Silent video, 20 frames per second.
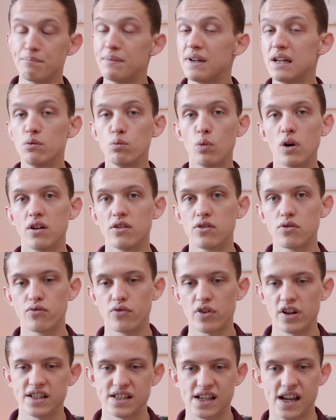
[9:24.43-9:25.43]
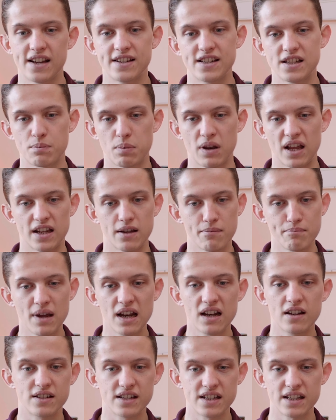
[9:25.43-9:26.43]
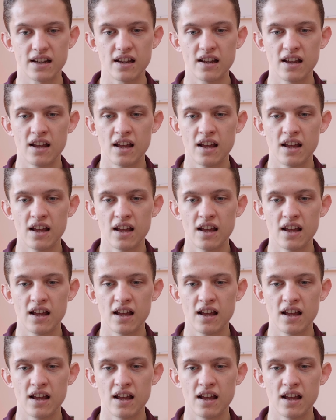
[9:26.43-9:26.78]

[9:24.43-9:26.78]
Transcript: Meanwhile, the right hand is playing a melody.